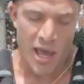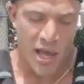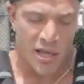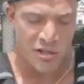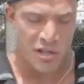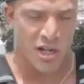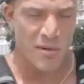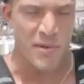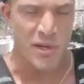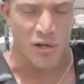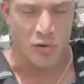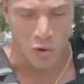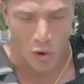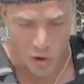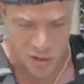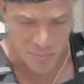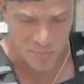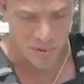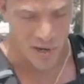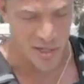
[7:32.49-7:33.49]
It's gonna be
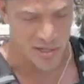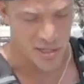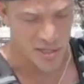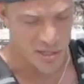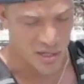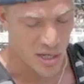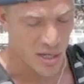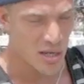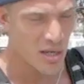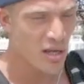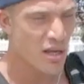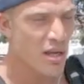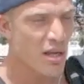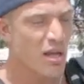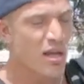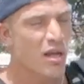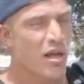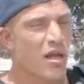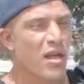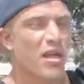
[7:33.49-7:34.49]
cross presses.
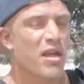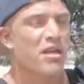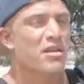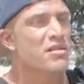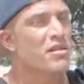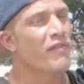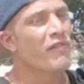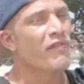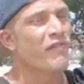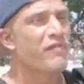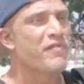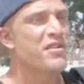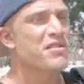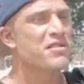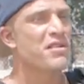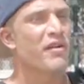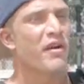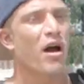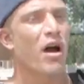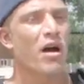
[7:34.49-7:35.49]
So this
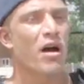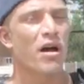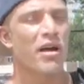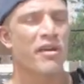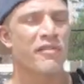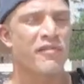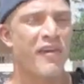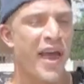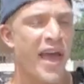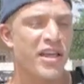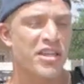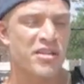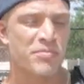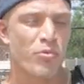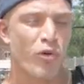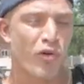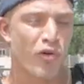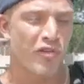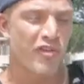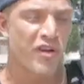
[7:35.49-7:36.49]
is an advanced
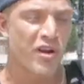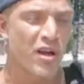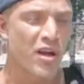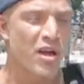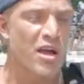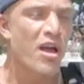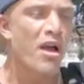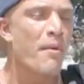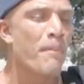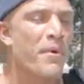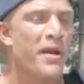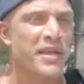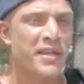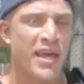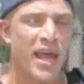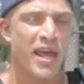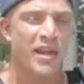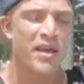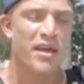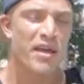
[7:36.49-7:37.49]
move, but
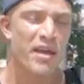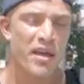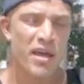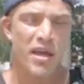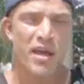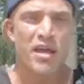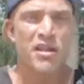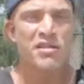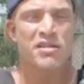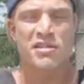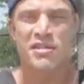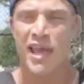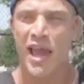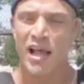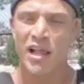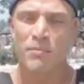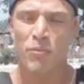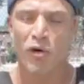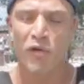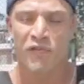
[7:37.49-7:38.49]
again,
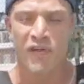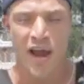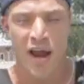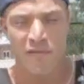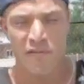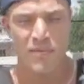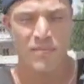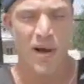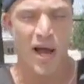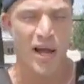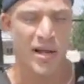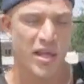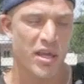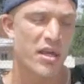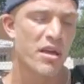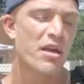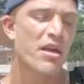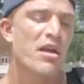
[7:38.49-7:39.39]
scalable for everybody.